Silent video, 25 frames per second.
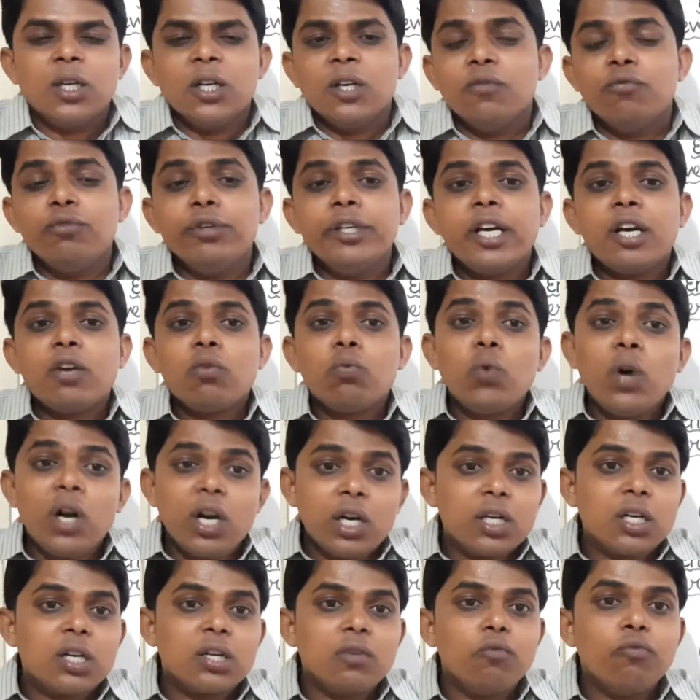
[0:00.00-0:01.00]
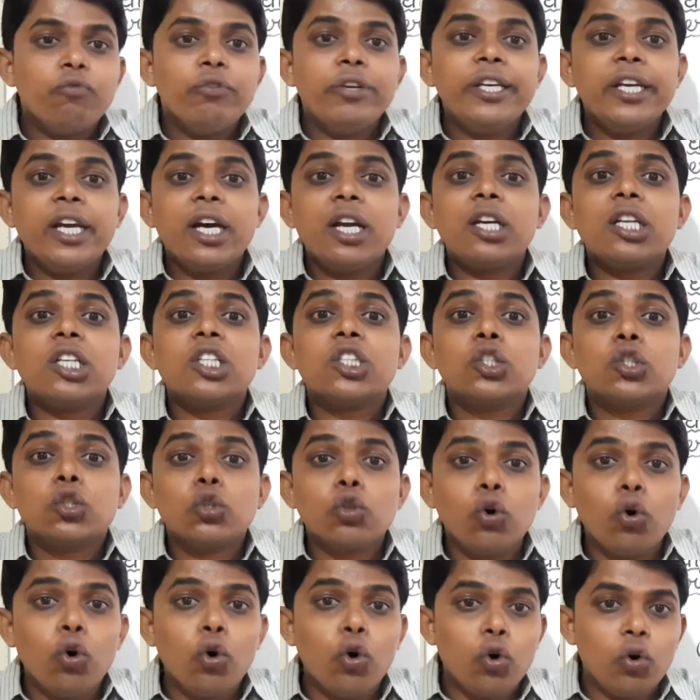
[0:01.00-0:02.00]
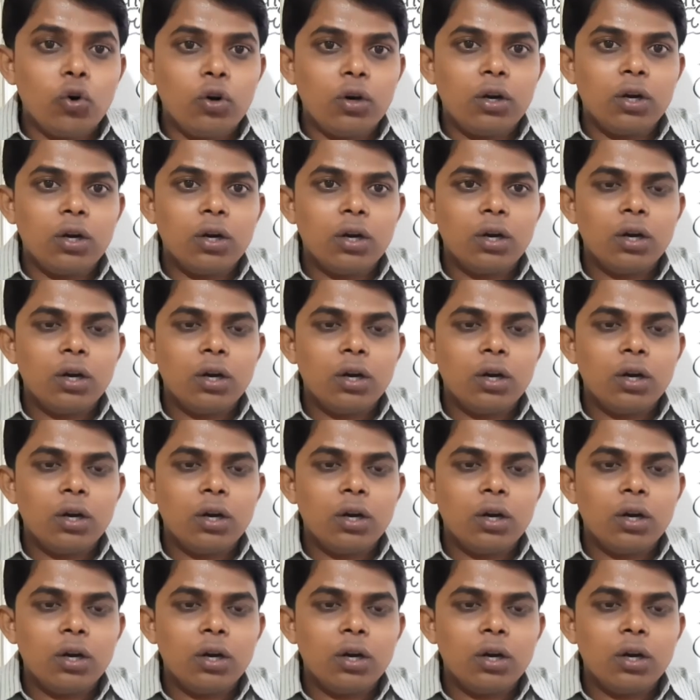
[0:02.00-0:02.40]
We are what? We are soul.